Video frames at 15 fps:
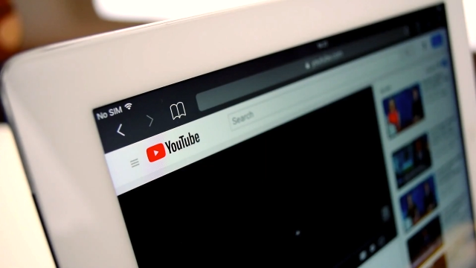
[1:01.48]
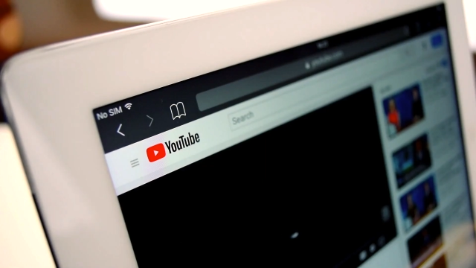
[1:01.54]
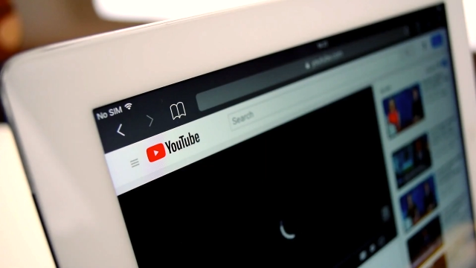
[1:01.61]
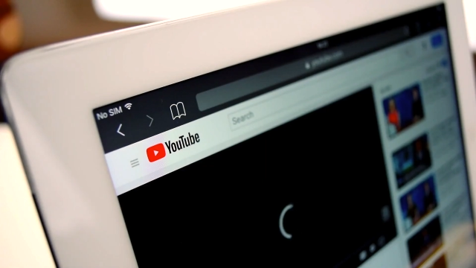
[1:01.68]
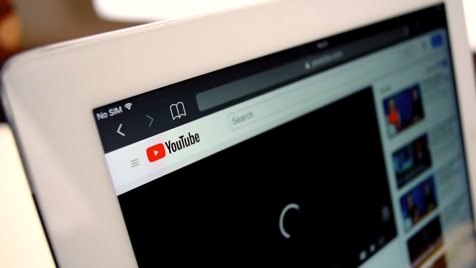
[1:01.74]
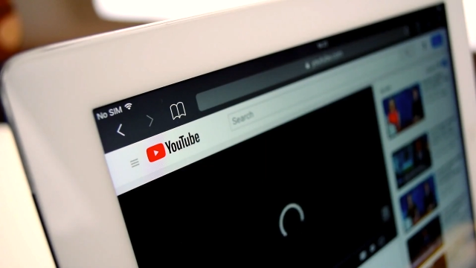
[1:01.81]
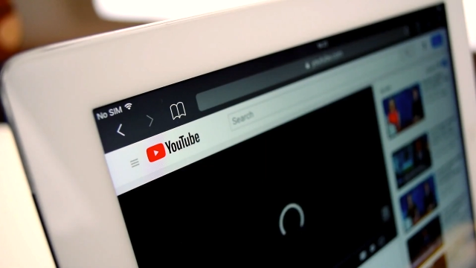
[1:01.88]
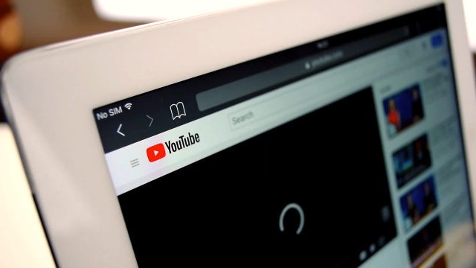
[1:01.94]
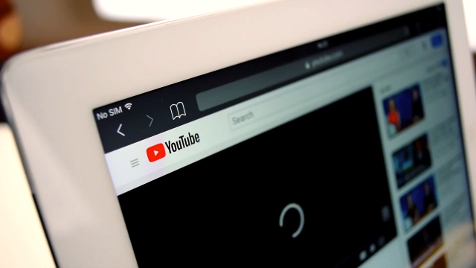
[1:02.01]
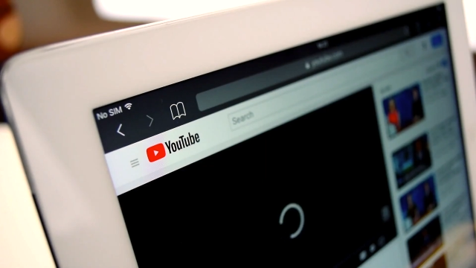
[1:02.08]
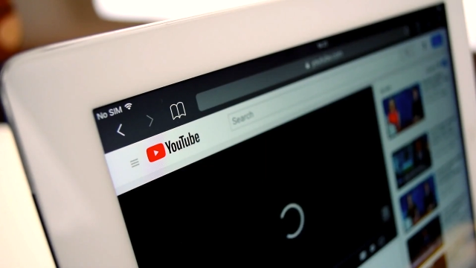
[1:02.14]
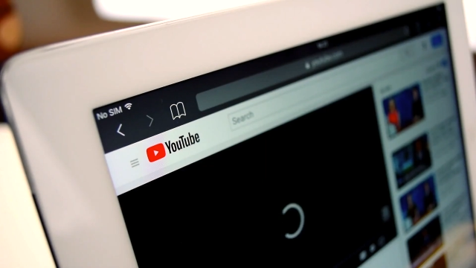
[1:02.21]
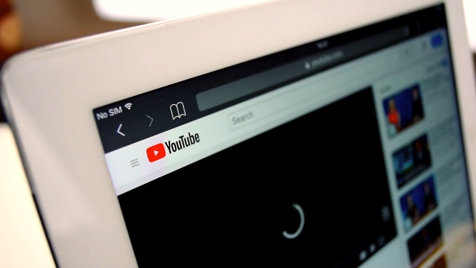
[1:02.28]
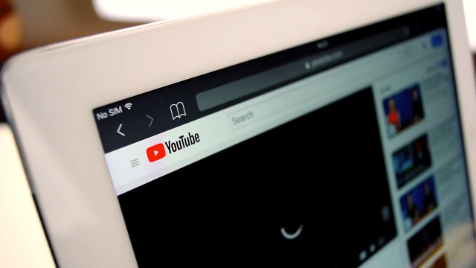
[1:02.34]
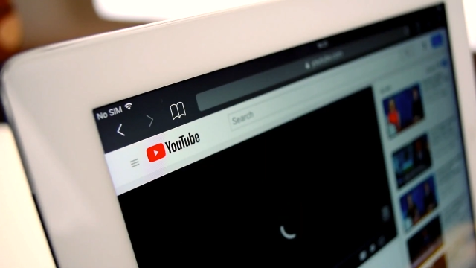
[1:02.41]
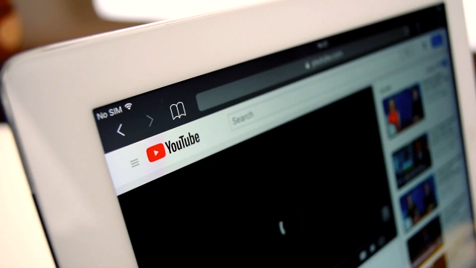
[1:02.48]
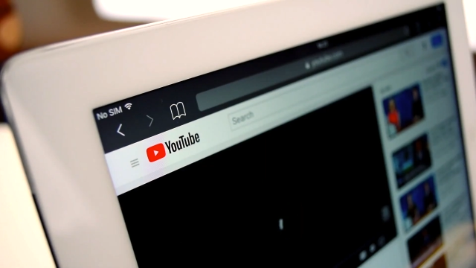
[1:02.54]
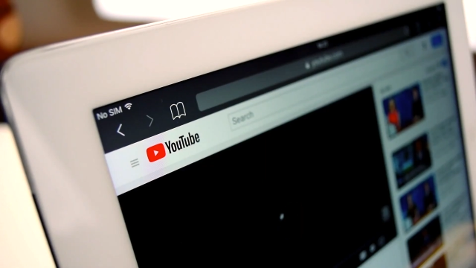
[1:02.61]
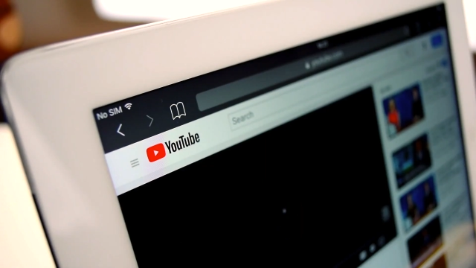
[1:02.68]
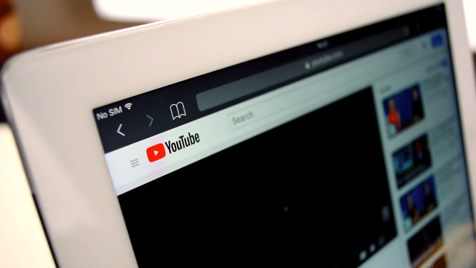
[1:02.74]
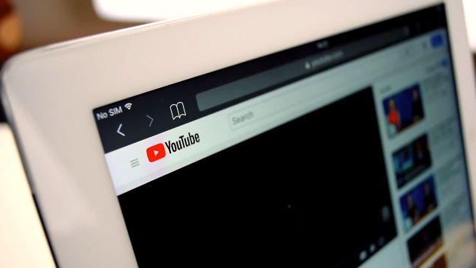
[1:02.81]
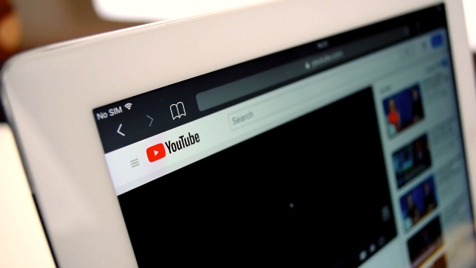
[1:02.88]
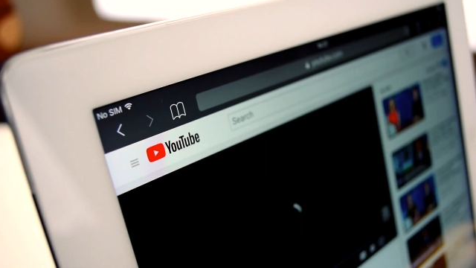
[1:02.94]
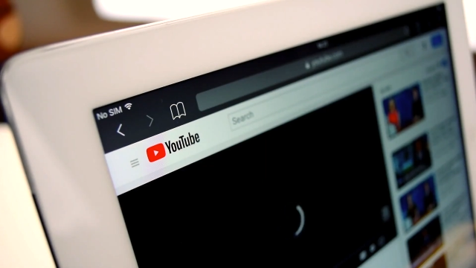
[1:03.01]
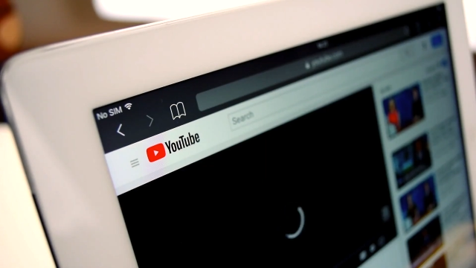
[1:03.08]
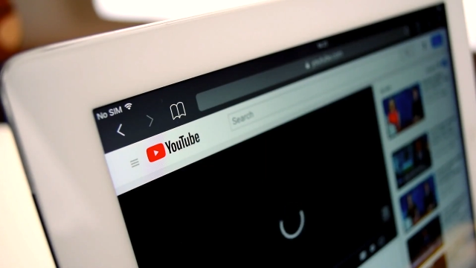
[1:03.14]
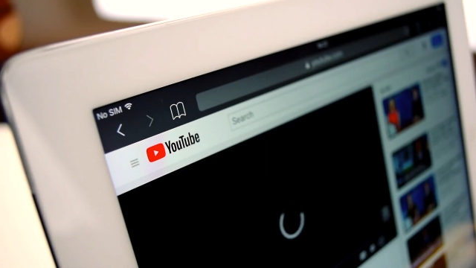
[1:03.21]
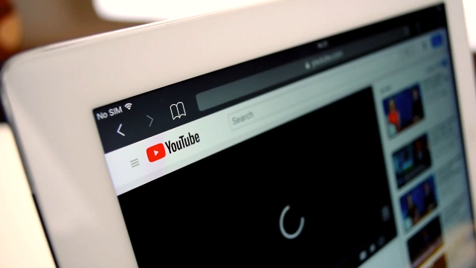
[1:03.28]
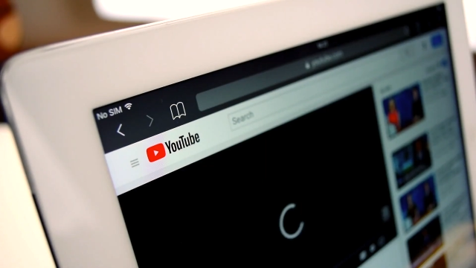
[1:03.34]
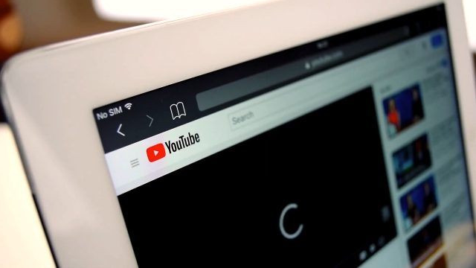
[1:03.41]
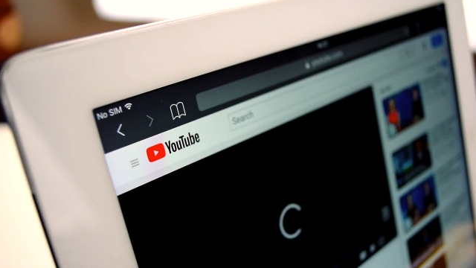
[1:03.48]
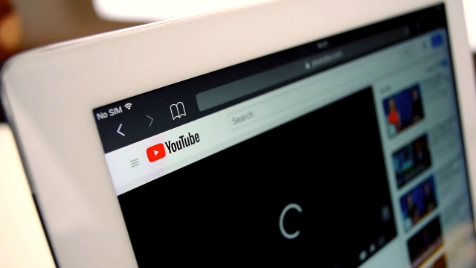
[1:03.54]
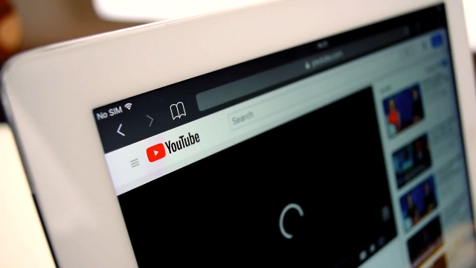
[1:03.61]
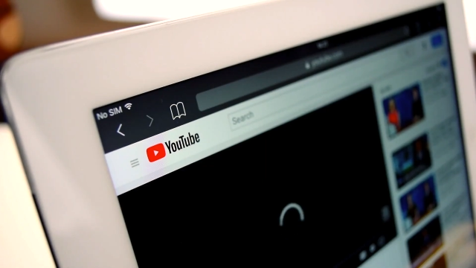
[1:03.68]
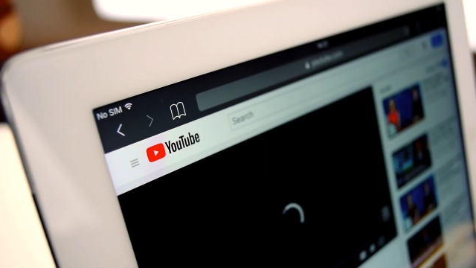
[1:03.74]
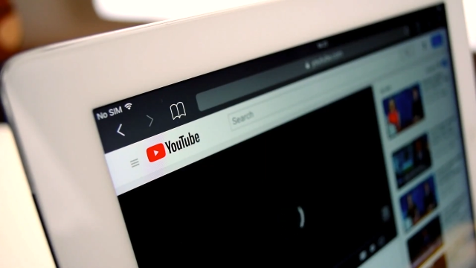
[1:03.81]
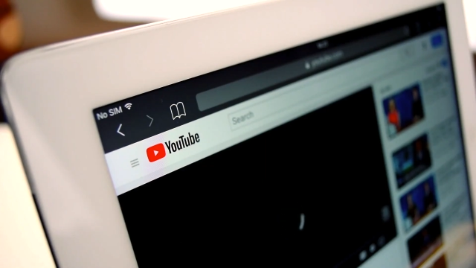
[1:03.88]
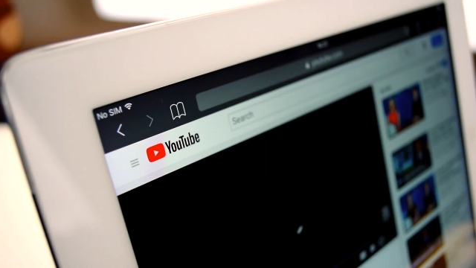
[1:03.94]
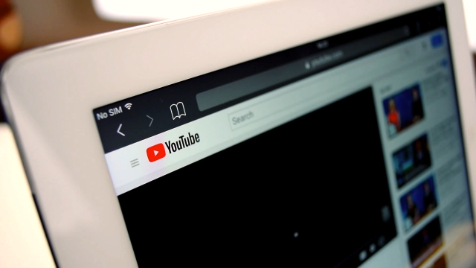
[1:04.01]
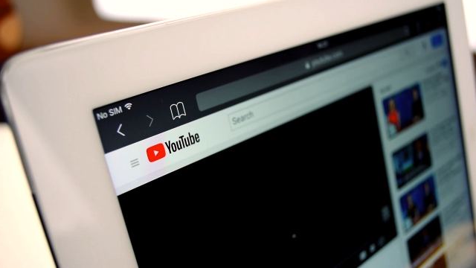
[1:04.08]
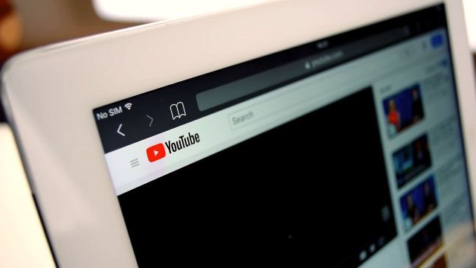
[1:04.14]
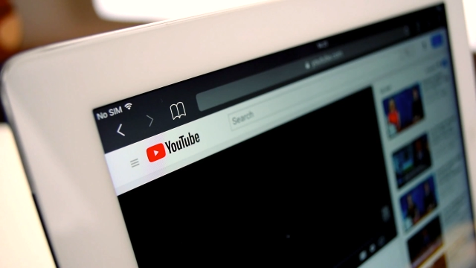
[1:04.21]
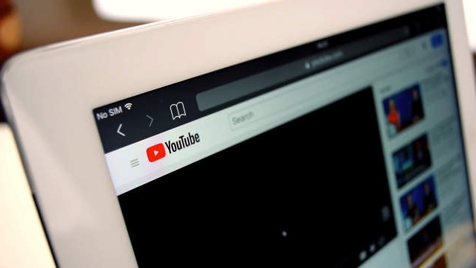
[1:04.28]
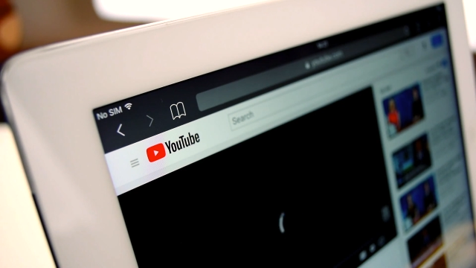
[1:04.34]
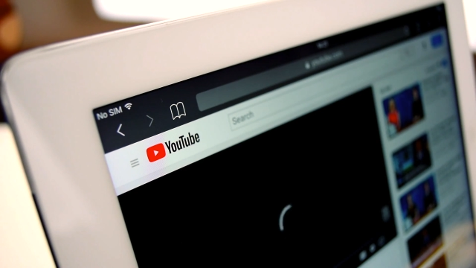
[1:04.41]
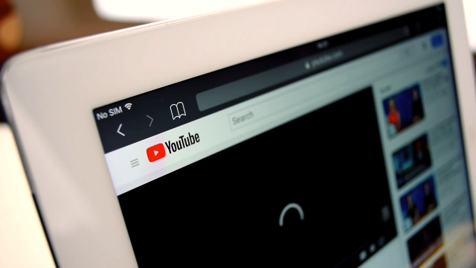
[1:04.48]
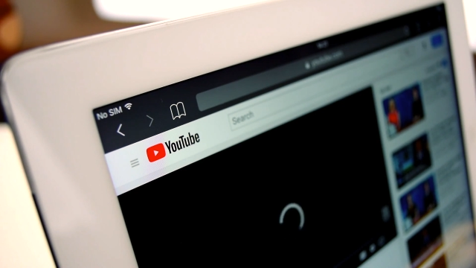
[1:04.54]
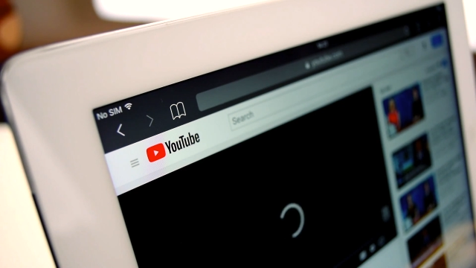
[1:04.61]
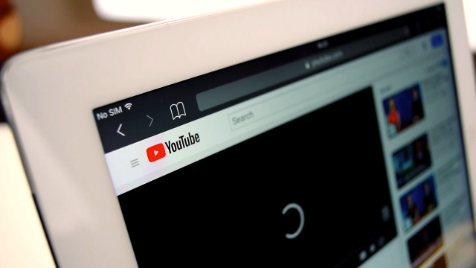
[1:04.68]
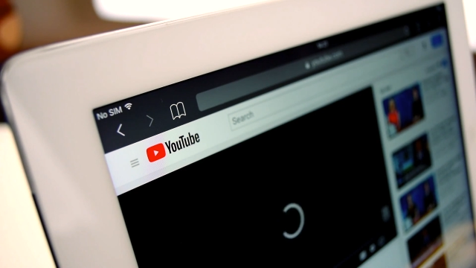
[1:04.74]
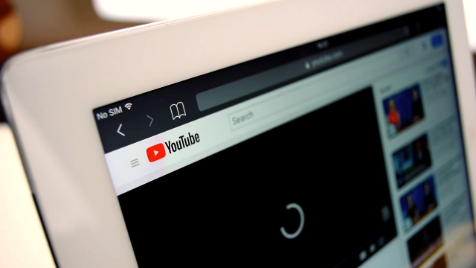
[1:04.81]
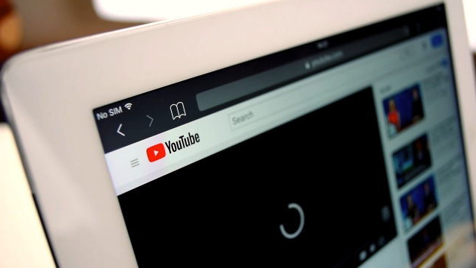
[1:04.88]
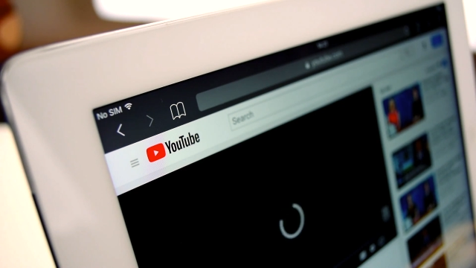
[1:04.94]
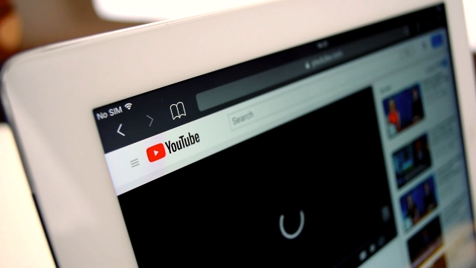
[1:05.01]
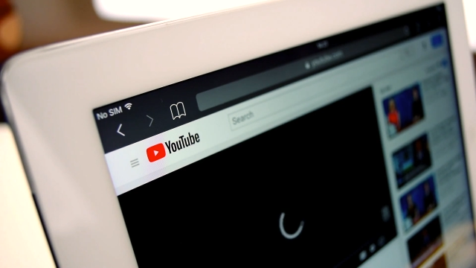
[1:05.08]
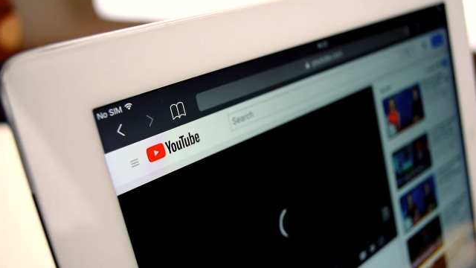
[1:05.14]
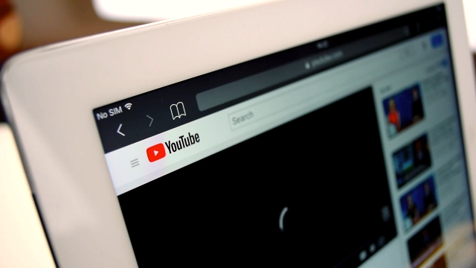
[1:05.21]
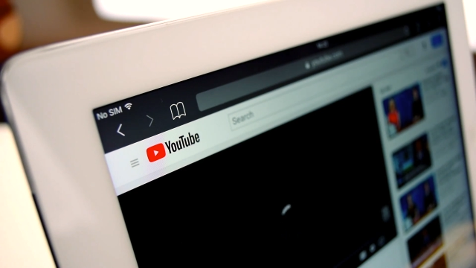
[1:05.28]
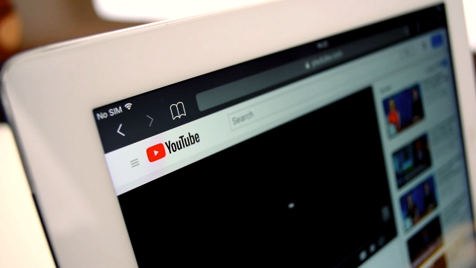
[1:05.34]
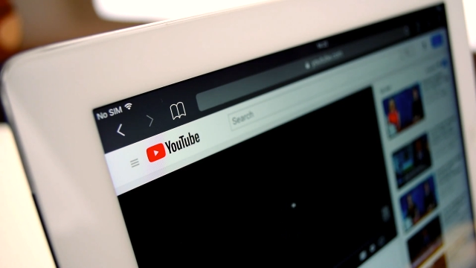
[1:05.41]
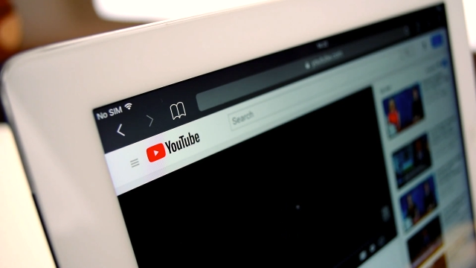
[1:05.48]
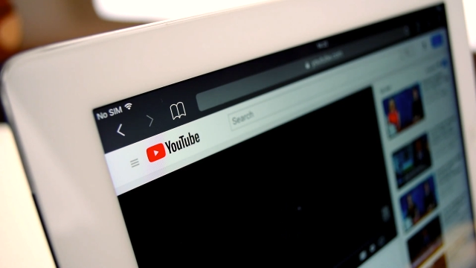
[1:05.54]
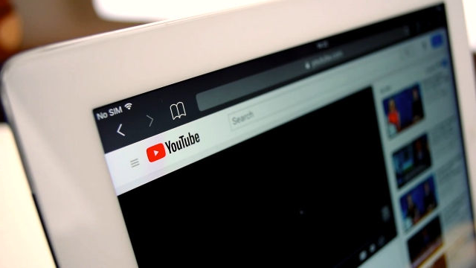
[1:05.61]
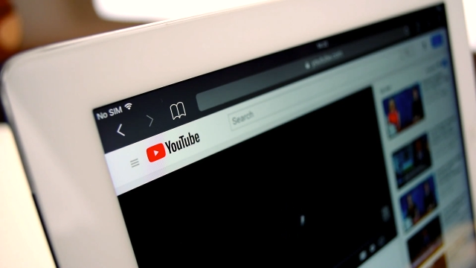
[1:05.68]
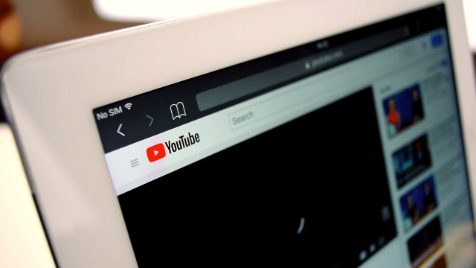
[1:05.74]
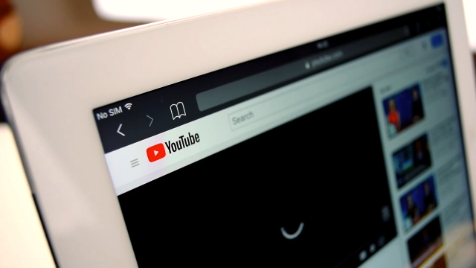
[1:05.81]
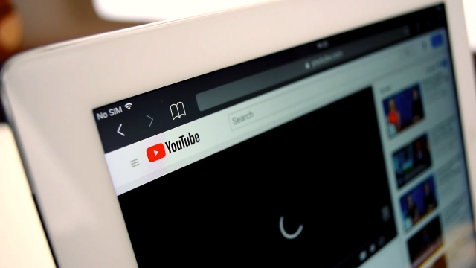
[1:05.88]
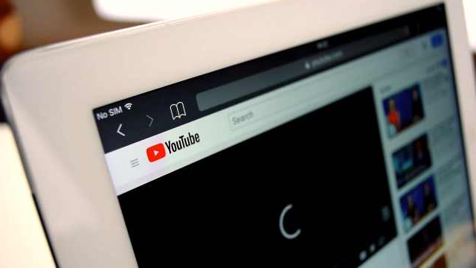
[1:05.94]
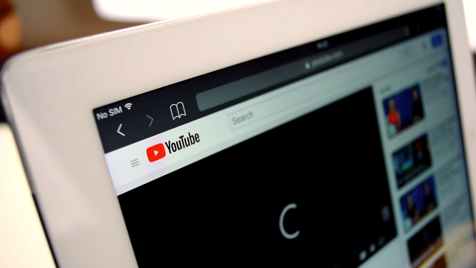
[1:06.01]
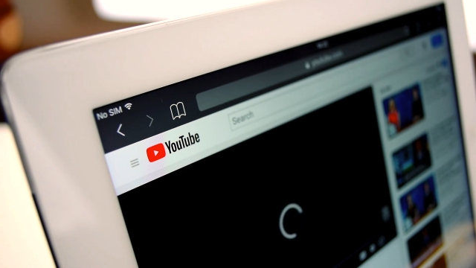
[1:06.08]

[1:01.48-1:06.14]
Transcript: Nobody's mouth can be seen.